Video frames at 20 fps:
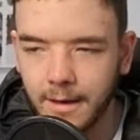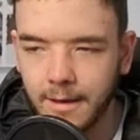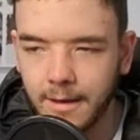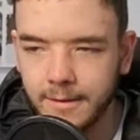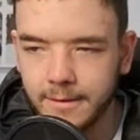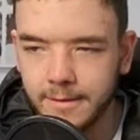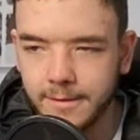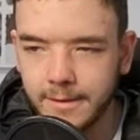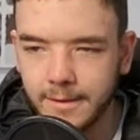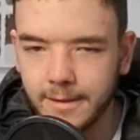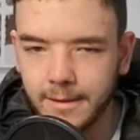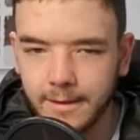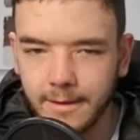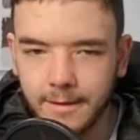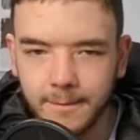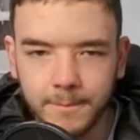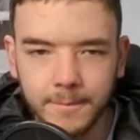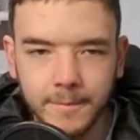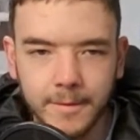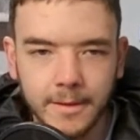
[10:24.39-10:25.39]
And
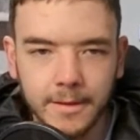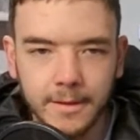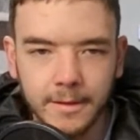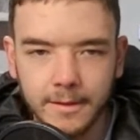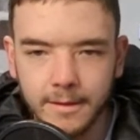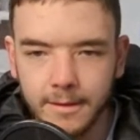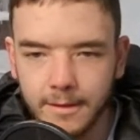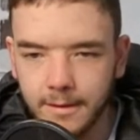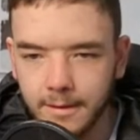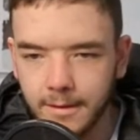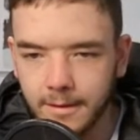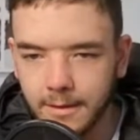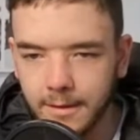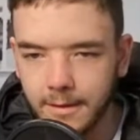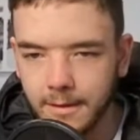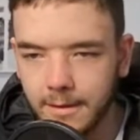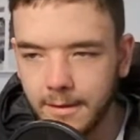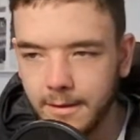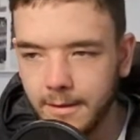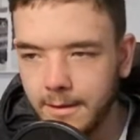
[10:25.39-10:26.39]

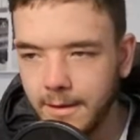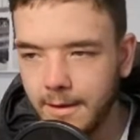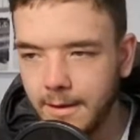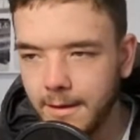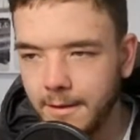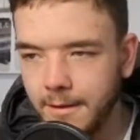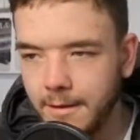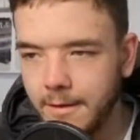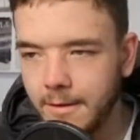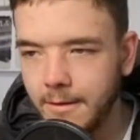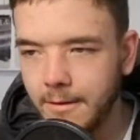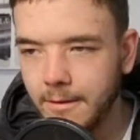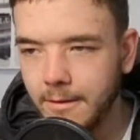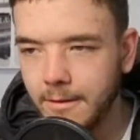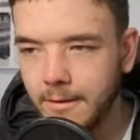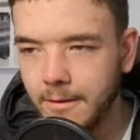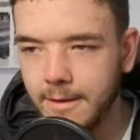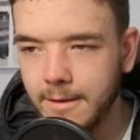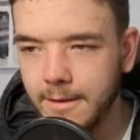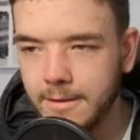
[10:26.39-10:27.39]
yeah, the
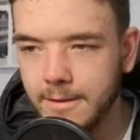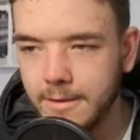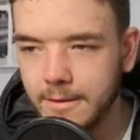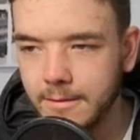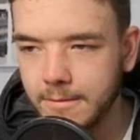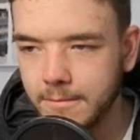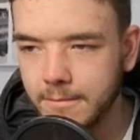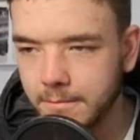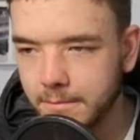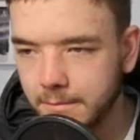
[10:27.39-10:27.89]
guy is